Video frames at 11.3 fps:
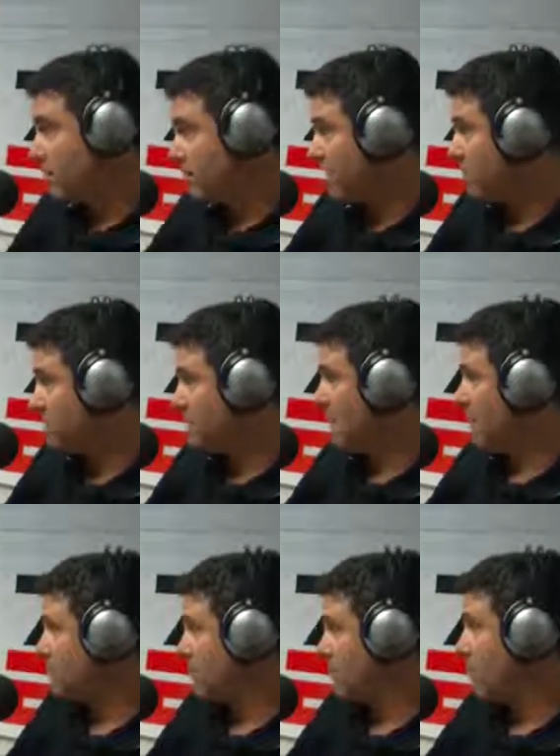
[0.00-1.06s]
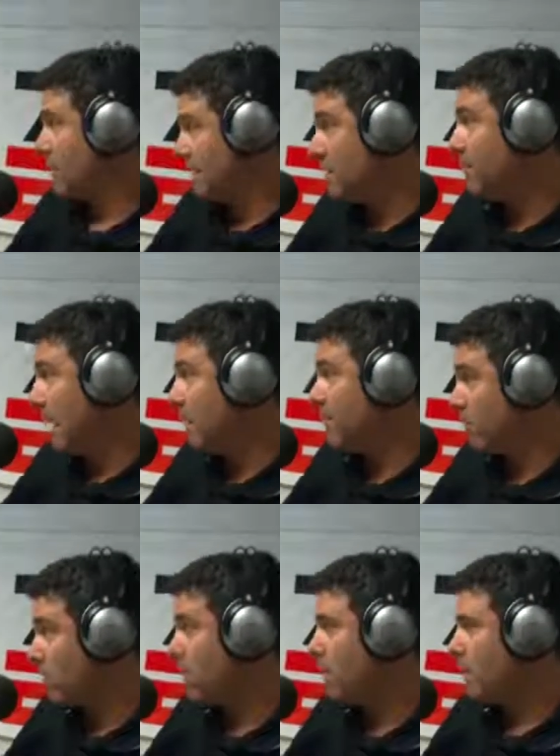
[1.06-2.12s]
Famous names that are in the
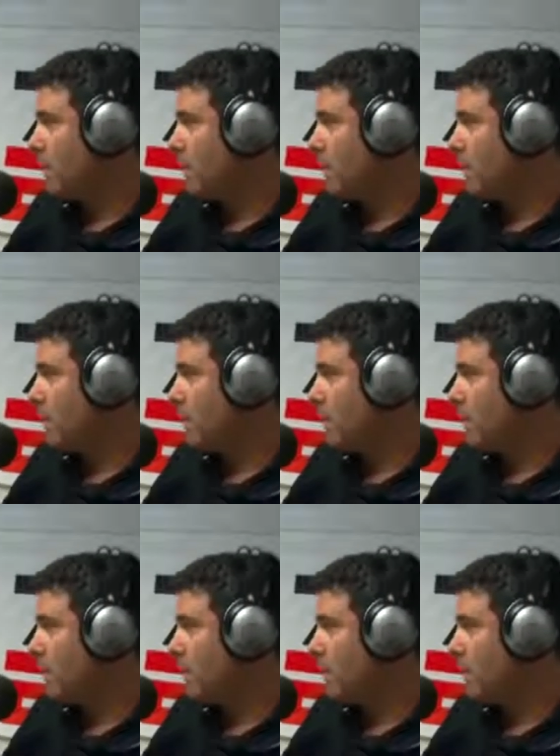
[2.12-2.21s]
paper,